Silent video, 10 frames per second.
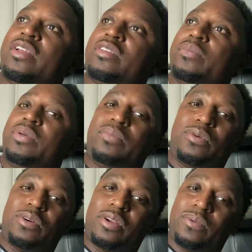to be
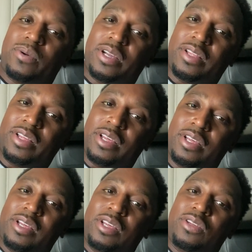more than what,
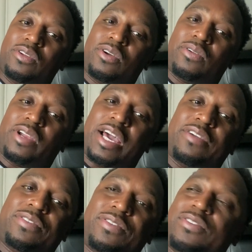
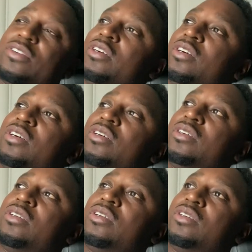life
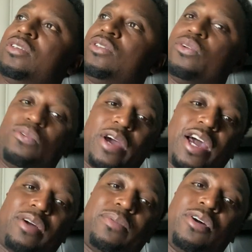threw
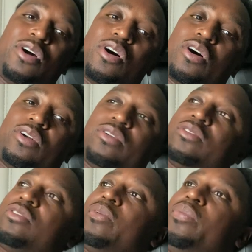at them, or
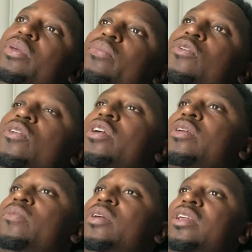to be more
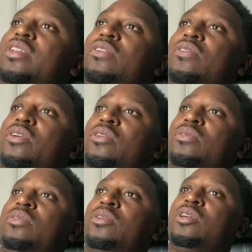than what,
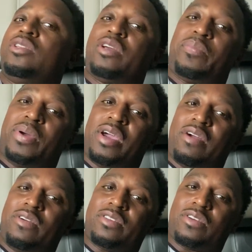their
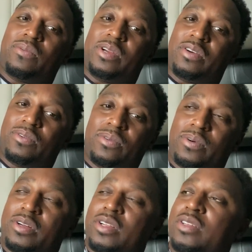parents or whatever
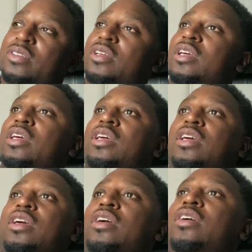was.
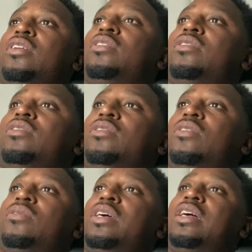
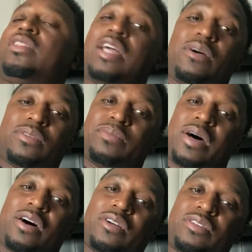And, that was
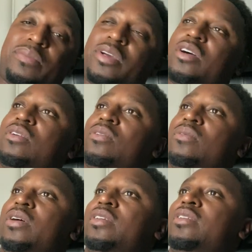my ultimate goal.
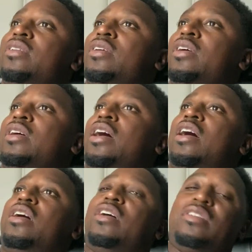Once
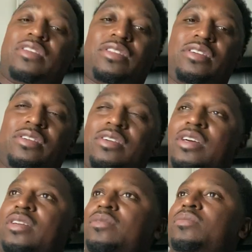I understood